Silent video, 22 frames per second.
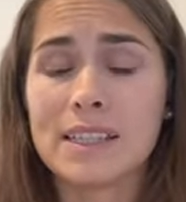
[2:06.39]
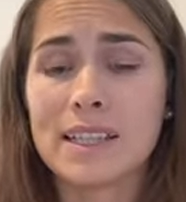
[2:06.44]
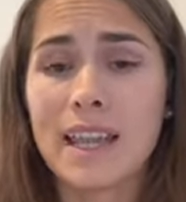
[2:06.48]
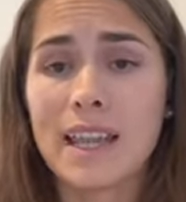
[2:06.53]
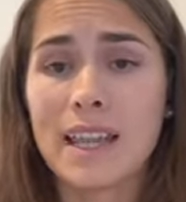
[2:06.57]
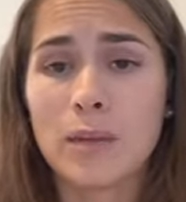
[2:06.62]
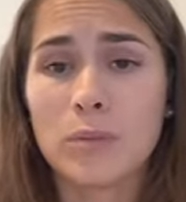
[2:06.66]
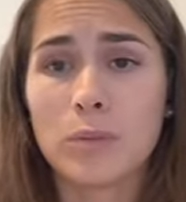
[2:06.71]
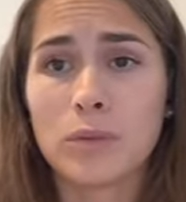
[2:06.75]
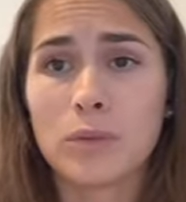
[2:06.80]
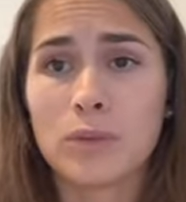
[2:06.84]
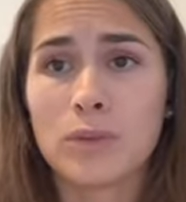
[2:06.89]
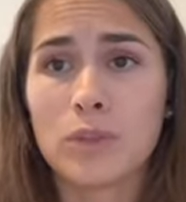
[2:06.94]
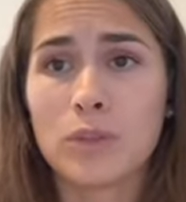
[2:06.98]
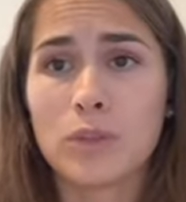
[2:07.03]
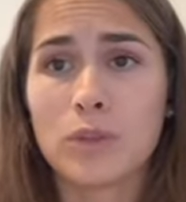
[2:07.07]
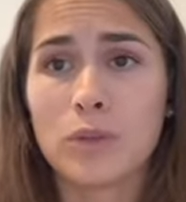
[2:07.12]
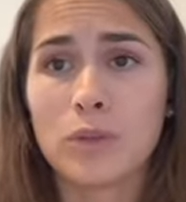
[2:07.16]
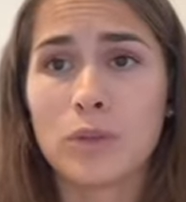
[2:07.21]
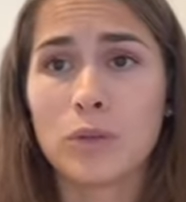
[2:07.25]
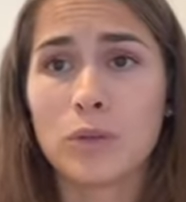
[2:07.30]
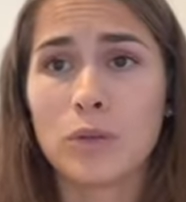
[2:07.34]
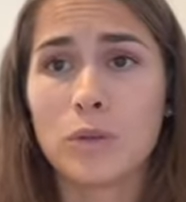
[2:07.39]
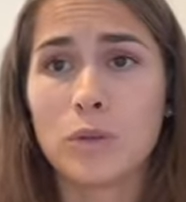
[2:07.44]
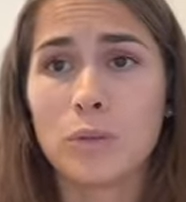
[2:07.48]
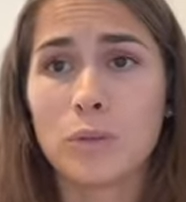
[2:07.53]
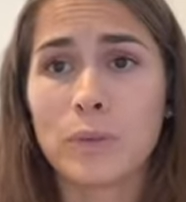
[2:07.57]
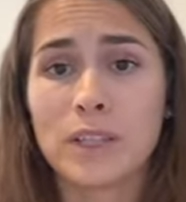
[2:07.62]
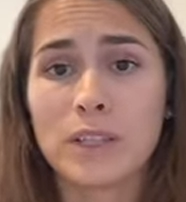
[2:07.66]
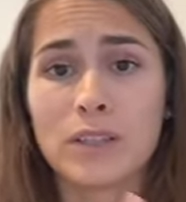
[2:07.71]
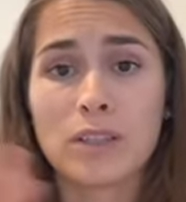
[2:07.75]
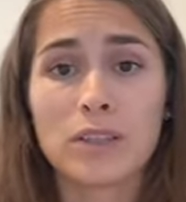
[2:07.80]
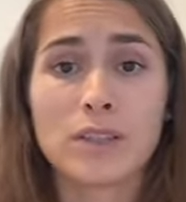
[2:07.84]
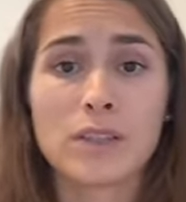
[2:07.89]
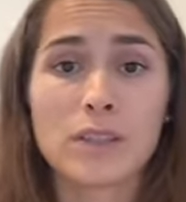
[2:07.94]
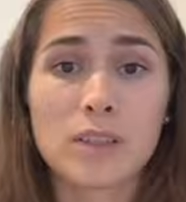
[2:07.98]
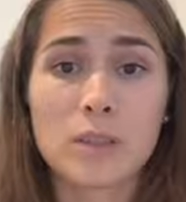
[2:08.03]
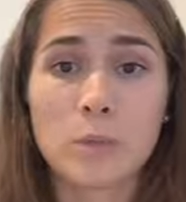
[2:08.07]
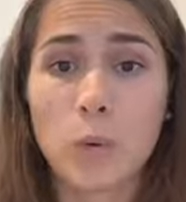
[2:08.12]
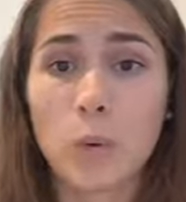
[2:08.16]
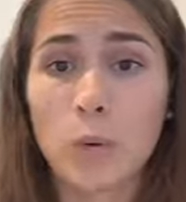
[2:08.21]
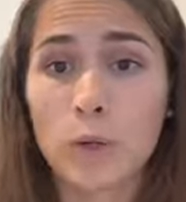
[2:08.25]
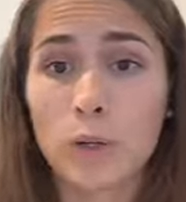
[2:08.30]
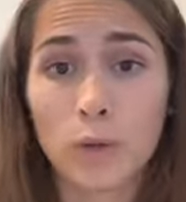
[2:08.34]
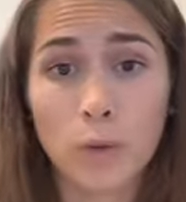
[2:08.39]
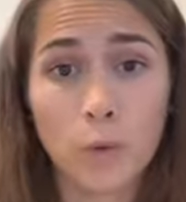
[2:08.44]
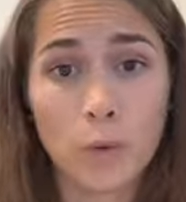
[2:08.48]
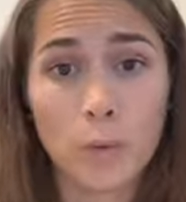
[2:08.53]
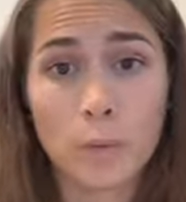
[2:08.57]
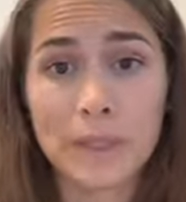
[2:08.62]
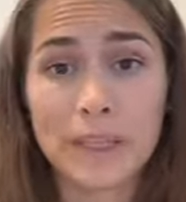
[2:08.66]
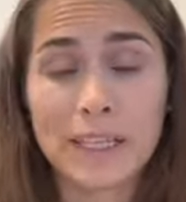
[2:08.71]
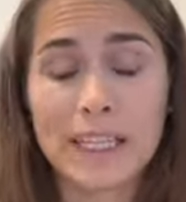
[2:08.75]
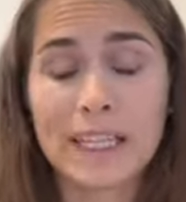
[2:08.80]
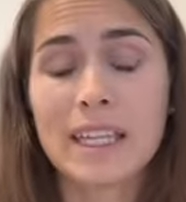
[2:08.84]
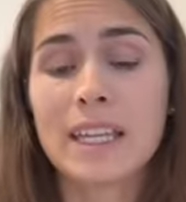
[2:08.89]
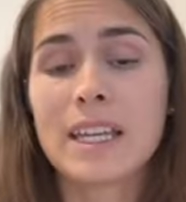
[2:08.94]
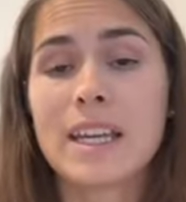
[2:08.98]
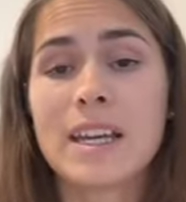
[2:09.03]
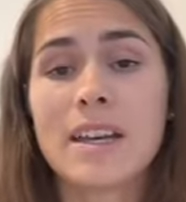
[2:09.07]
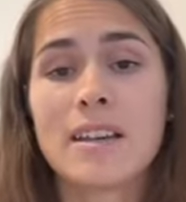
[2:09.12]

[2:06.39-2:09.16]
able to return to sport normally.